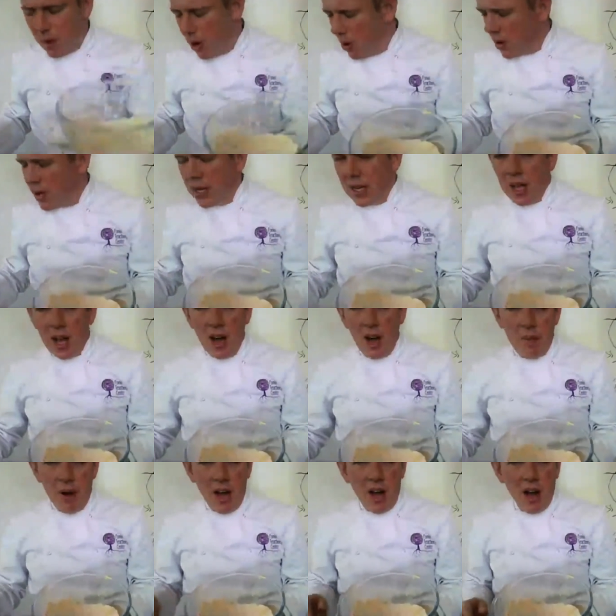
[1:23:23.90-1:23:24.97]
bowl.
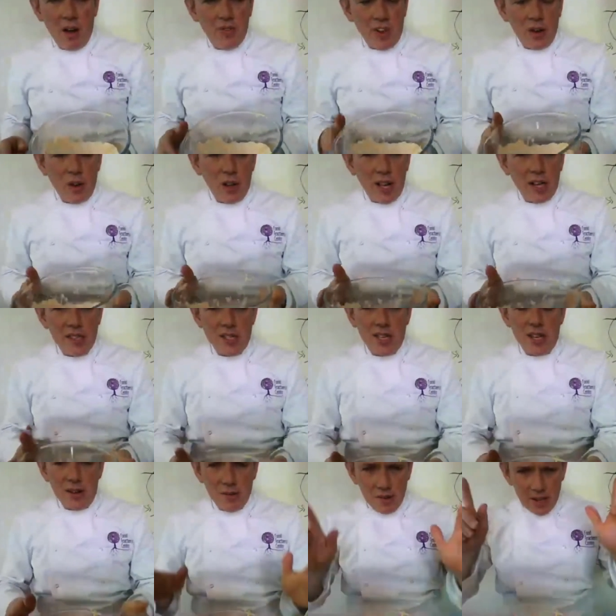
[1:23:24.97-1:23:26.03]
I've done all the
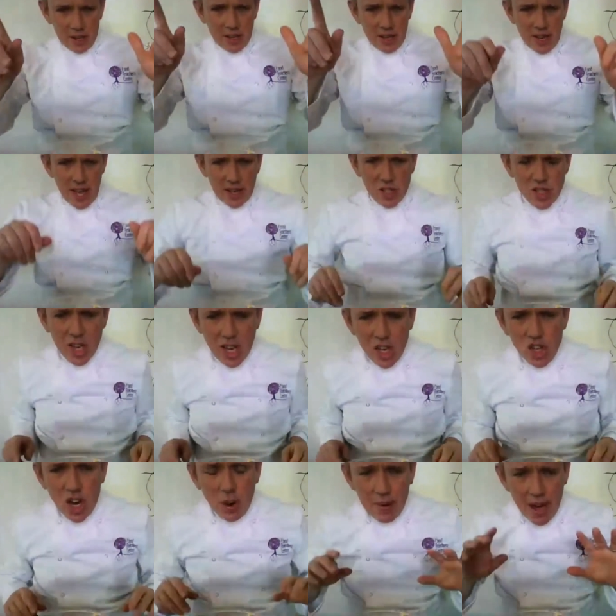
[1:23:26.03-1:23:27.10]
cutting. Next
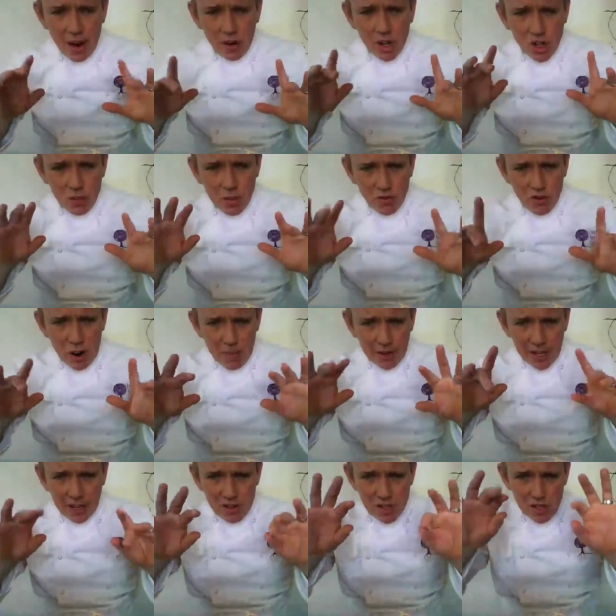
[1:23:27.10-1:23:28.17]
stage, I'm now going to do my
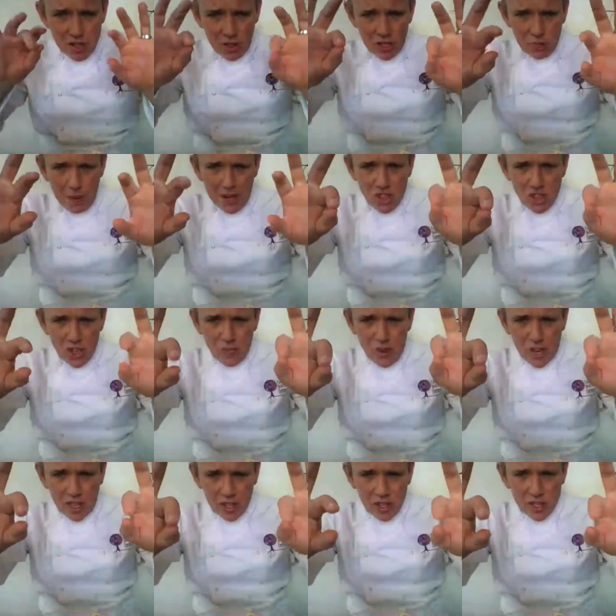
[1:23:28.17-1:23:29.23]
rubbing in. You need your pinchy
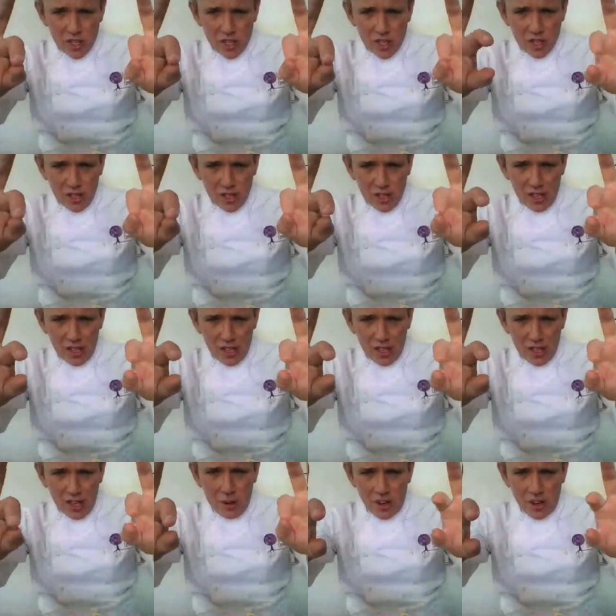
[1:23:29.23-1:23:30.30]
fingers, little
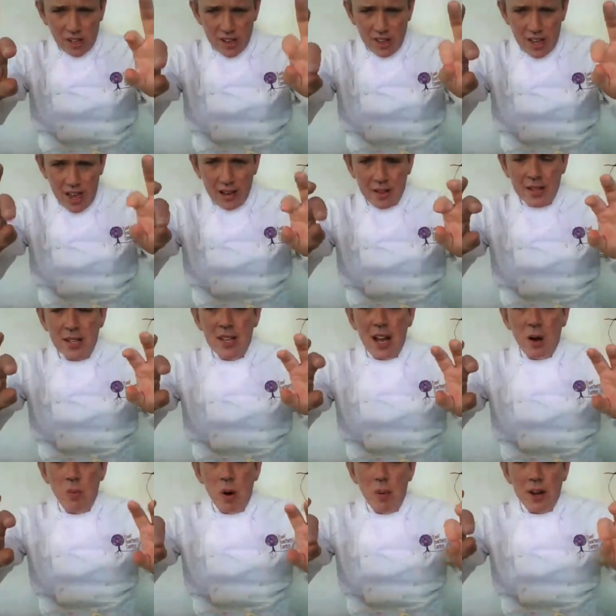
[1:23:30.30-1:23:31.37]
pinchy fingers like that.
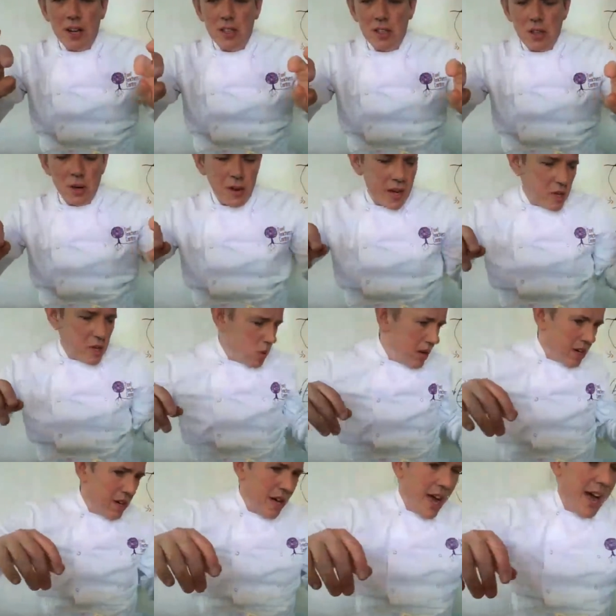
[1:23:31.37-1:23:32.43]
And what we're going to do is
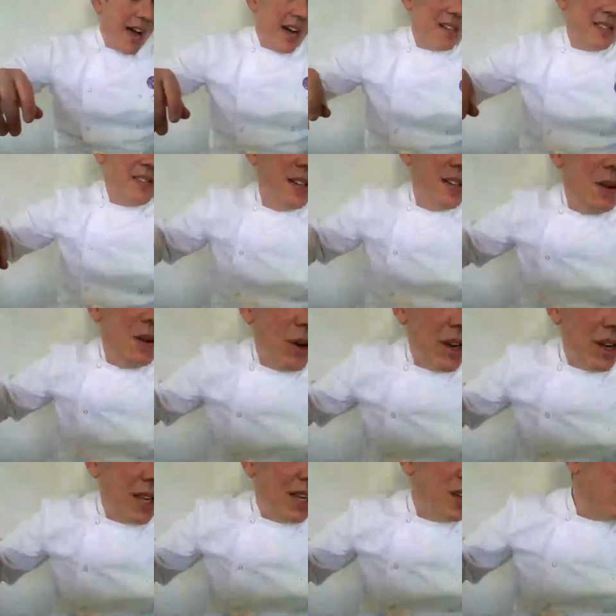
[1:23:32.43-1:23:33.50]
we're going to